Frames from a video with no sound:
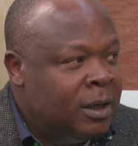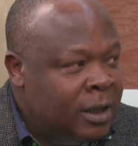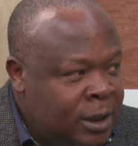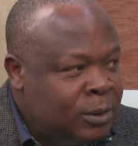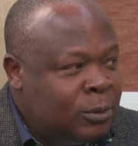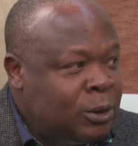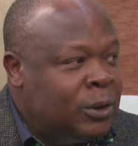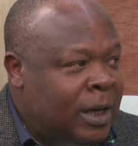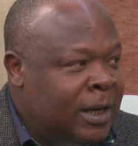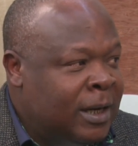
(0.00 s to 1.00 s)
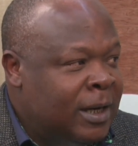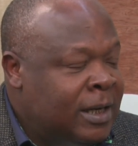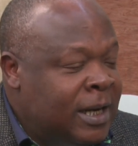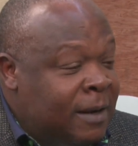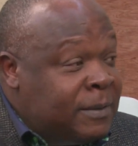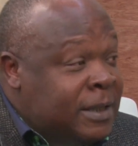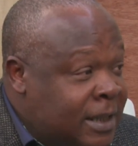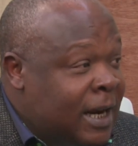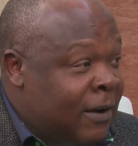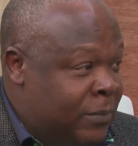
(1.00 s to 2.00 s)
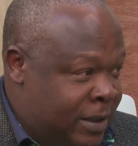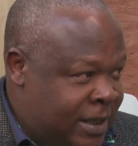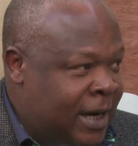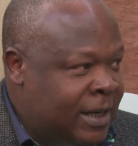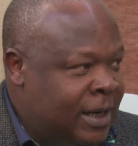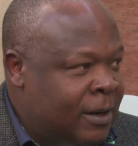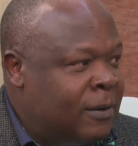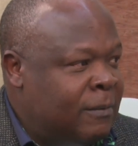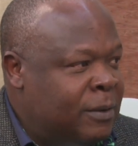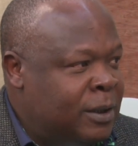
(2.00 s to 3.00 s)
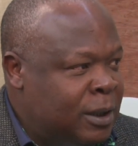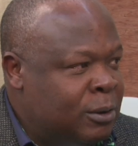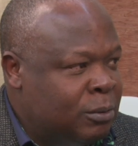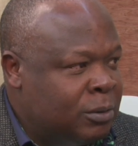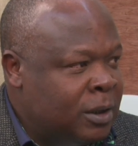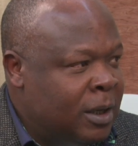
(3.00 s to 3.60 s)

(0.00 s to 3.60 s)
Institutionally, the EFCC have been trying a lot of these issues.